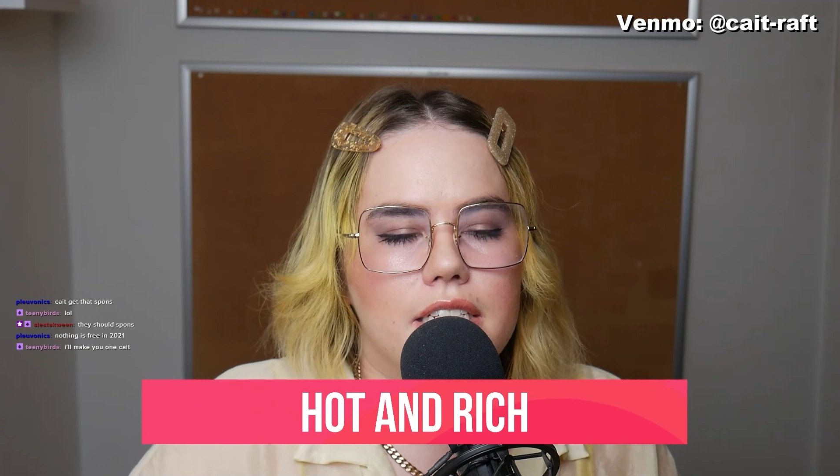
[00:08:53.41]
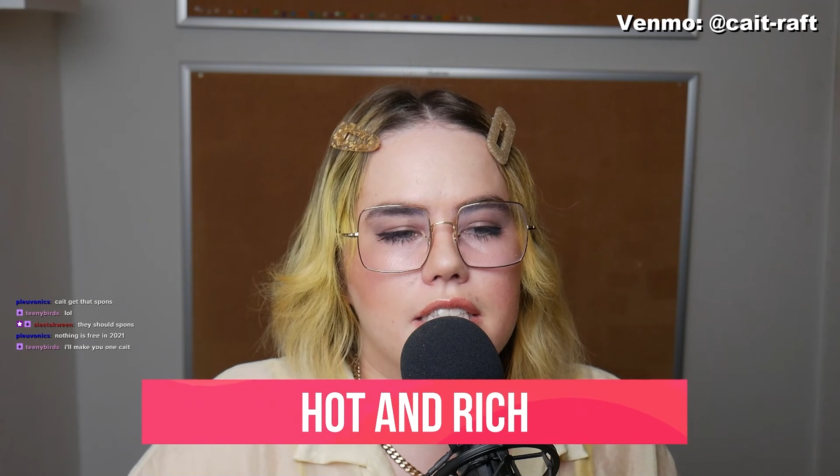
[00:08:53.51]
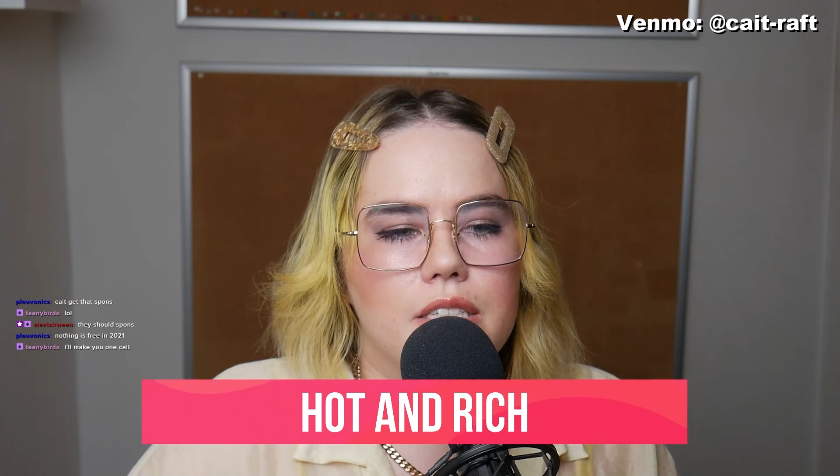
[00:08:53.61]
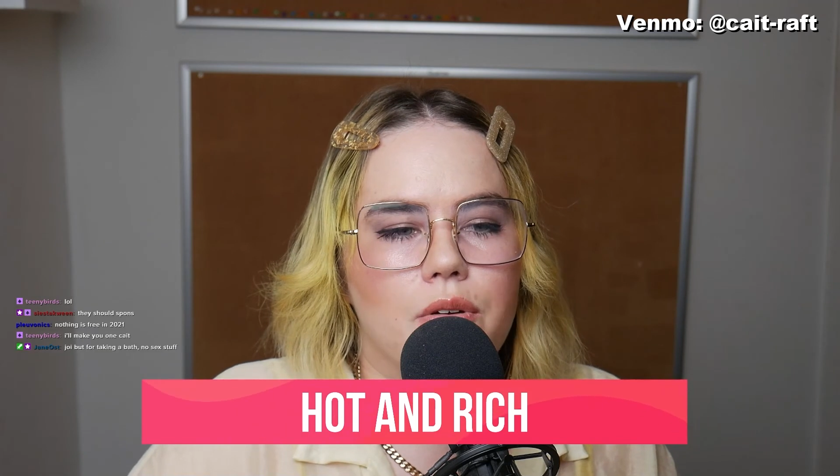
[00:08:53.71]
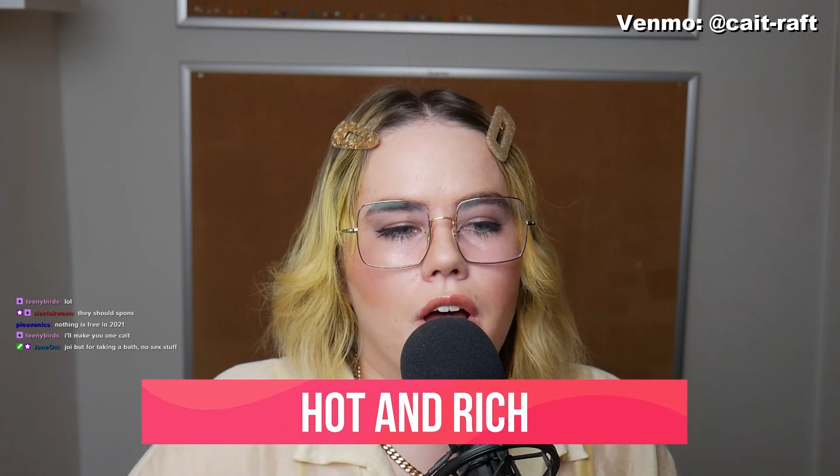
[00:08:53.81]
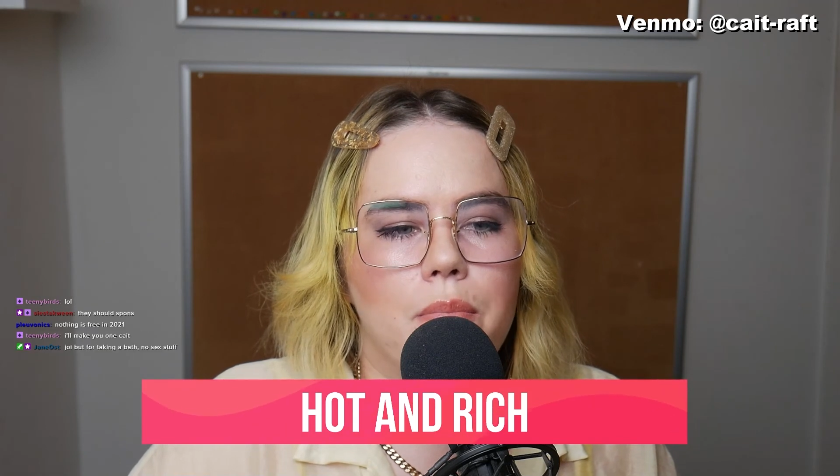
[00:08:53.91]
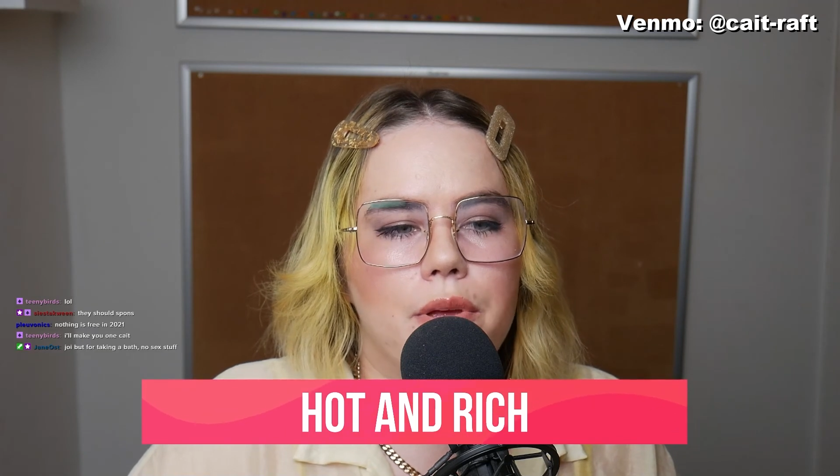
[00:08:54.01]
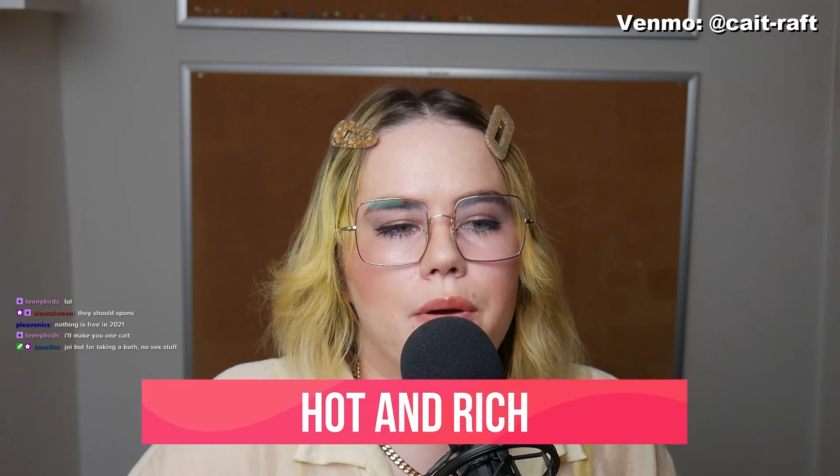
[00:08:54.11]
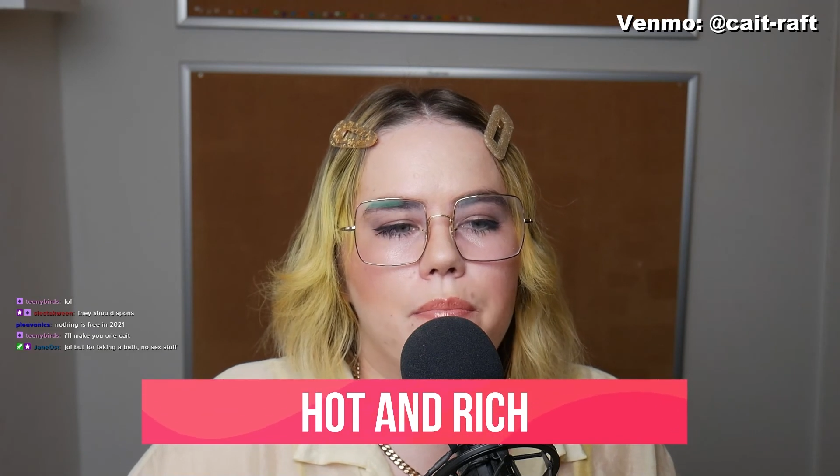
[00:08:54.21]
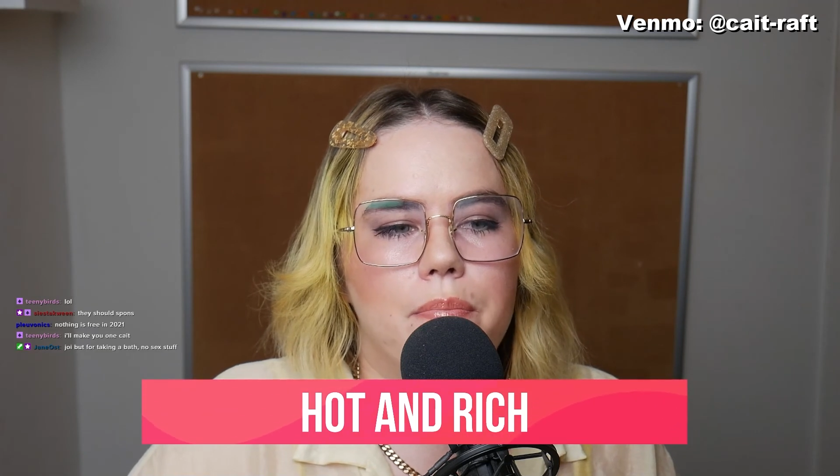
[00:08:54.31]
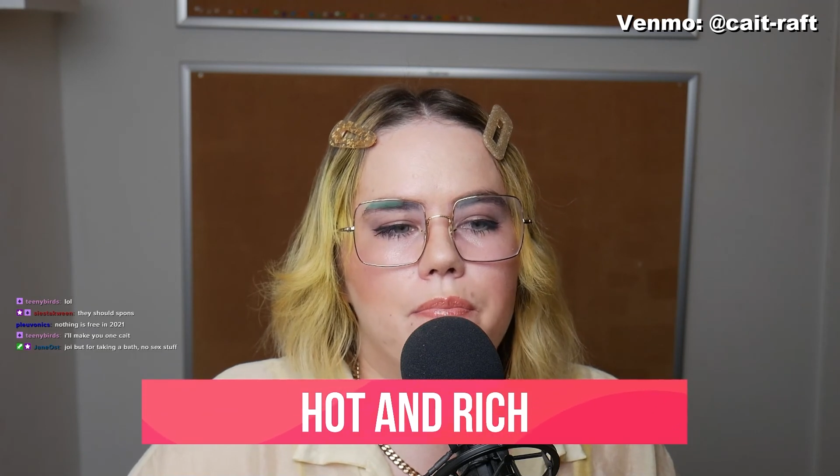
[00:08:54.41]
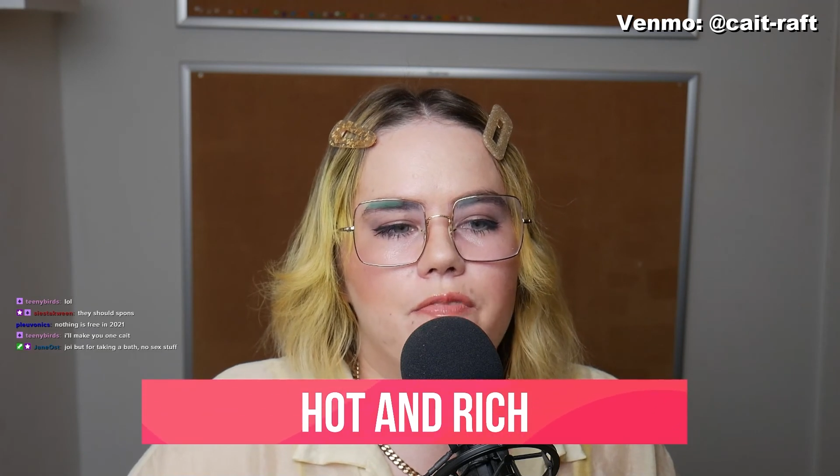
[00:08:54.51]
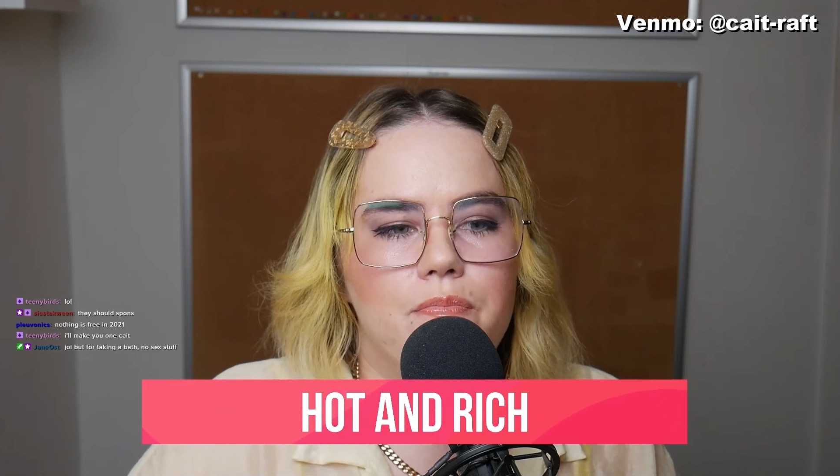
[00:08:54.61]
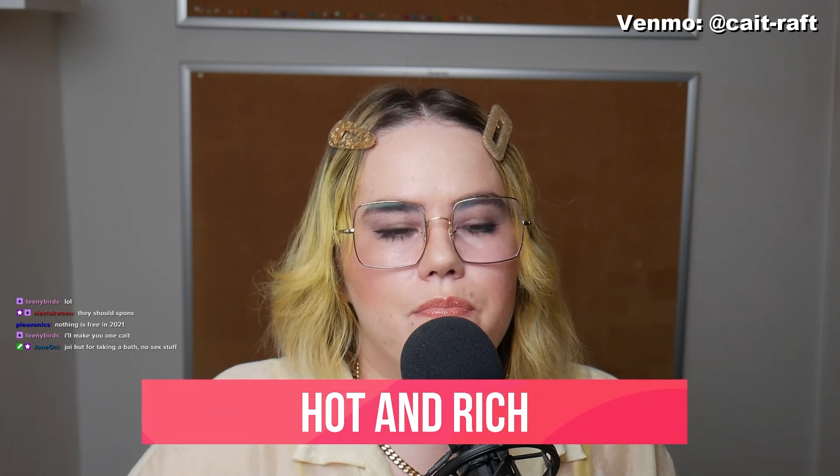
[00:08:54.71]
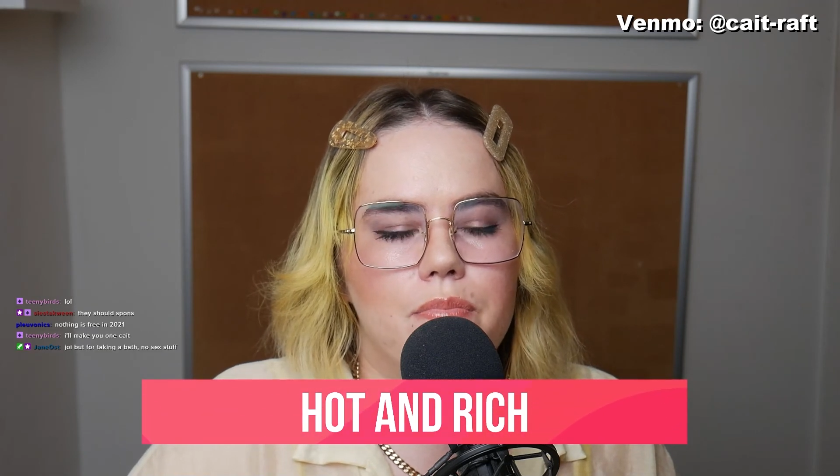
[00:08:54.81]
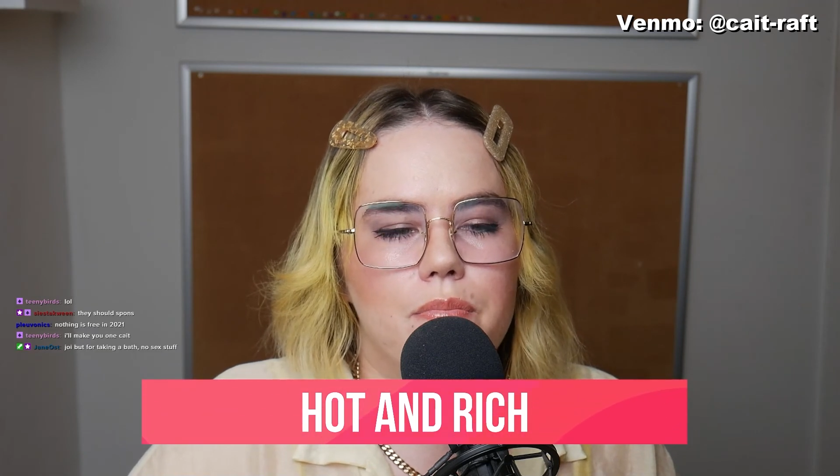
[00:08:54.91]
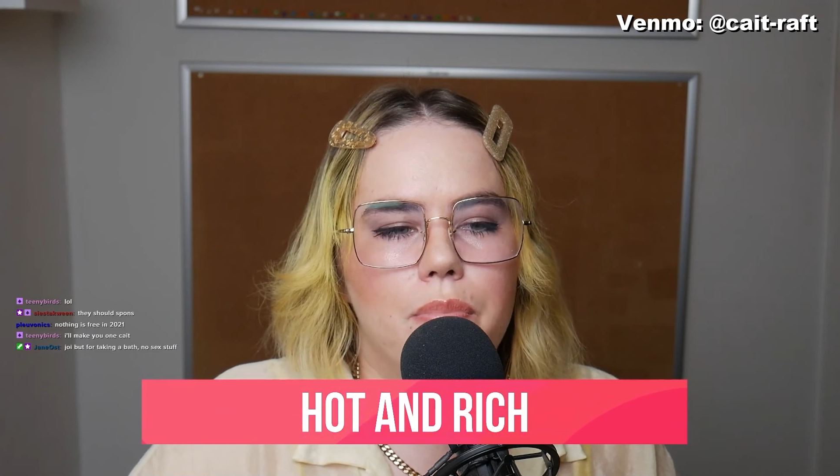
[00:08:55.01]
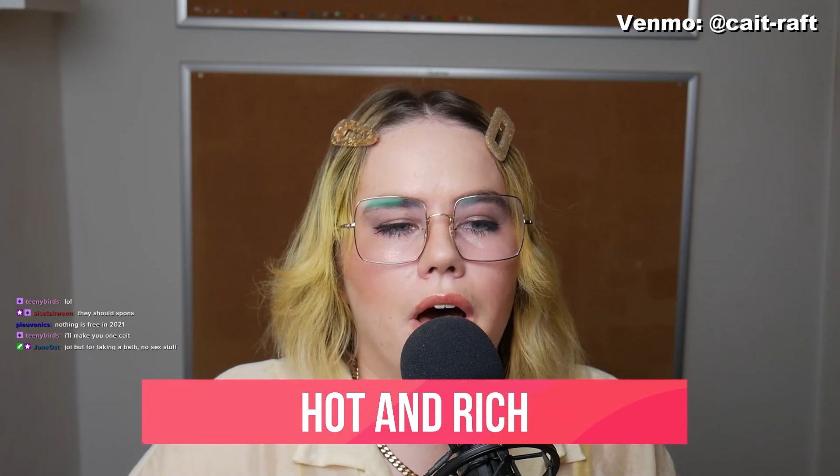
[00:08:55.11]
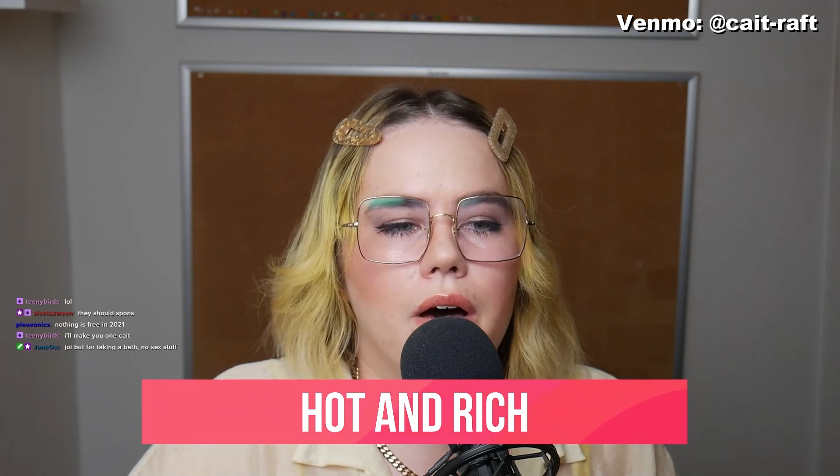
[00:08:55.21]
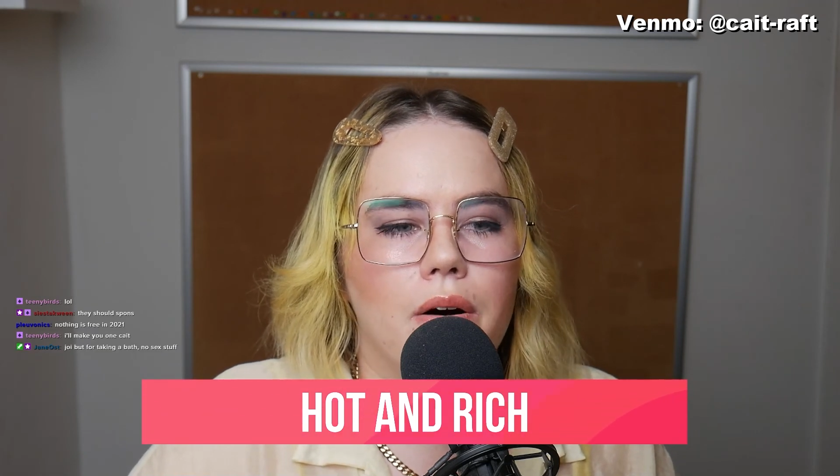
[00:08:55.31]
scrub your
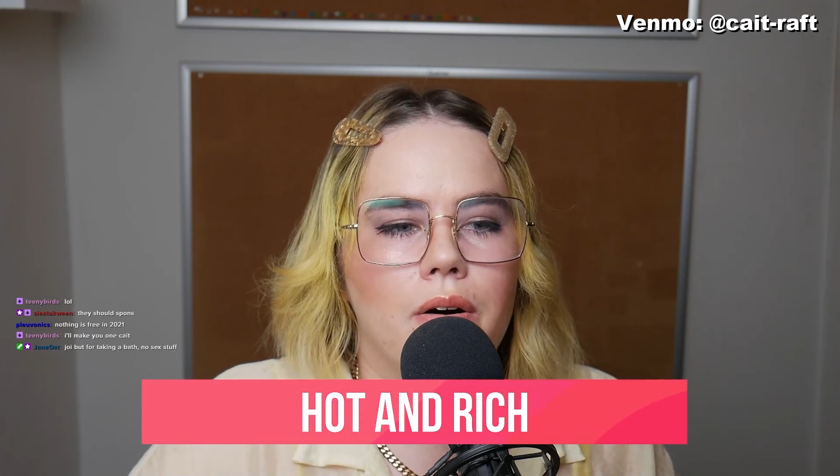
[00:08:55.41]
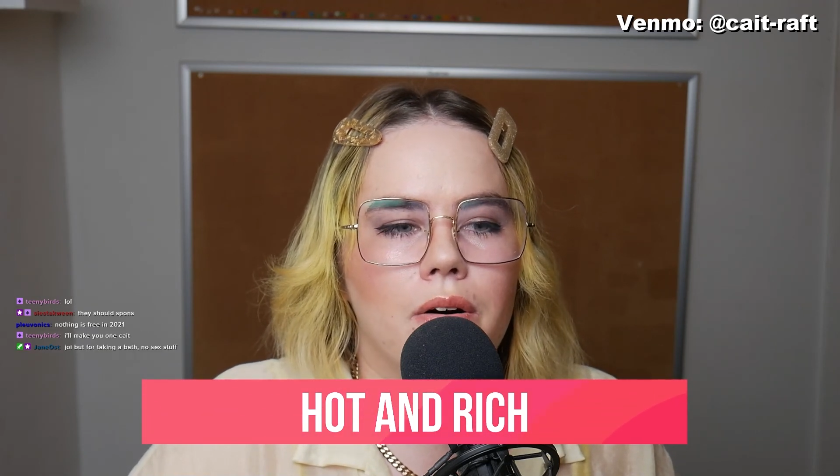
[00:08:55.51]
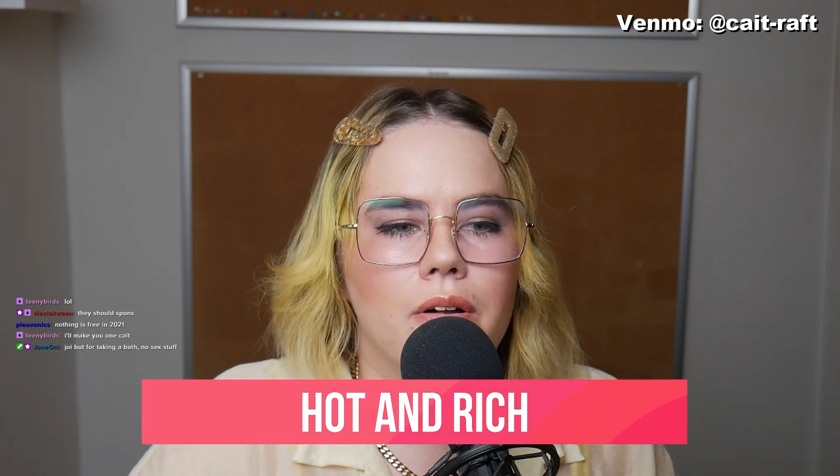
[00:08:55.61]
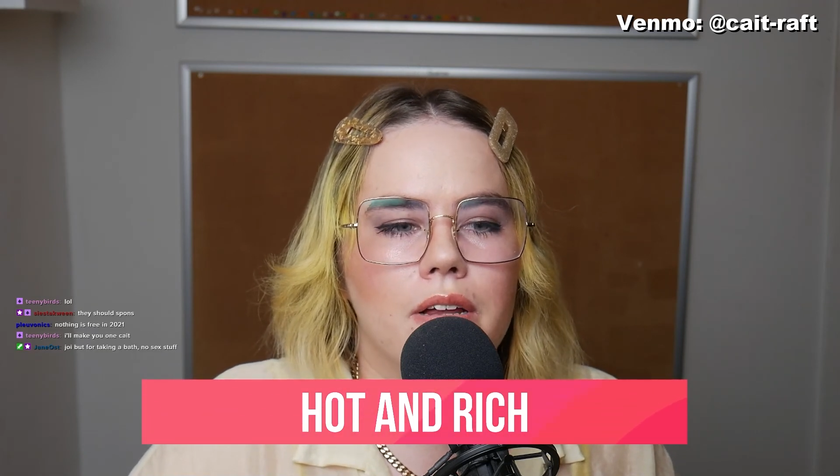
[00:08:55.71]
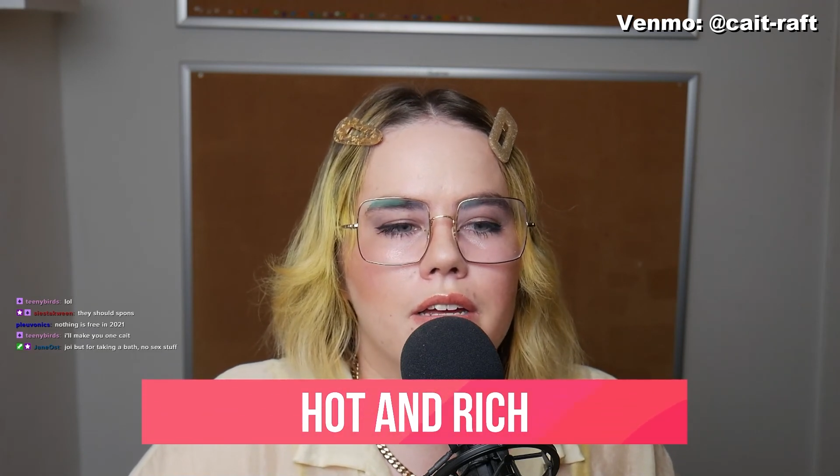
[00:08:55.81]
butthole